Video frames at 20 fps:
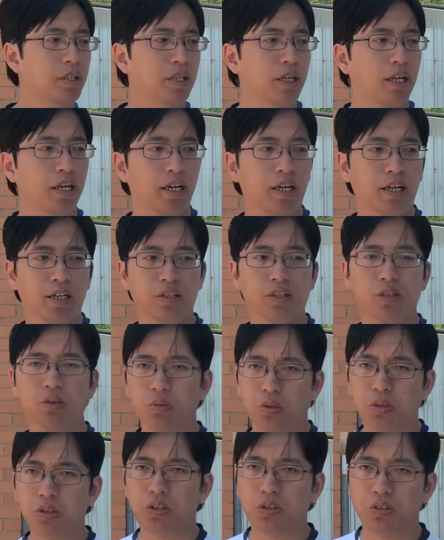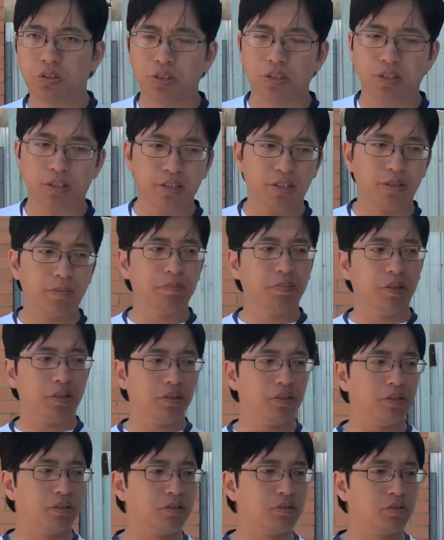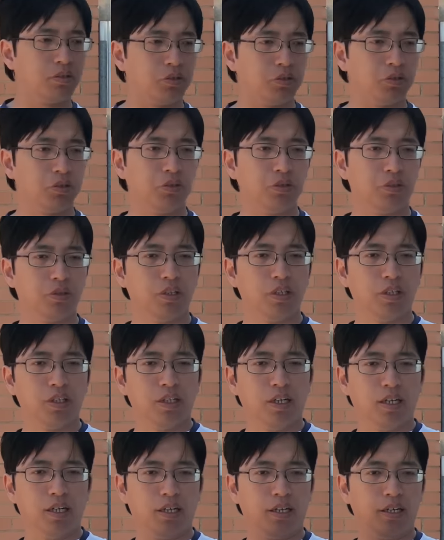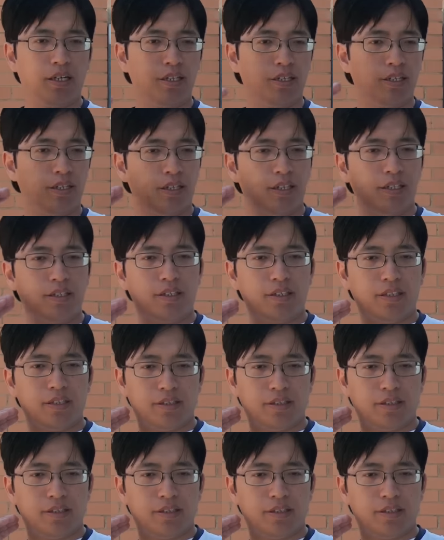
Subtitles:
And the question is it better to let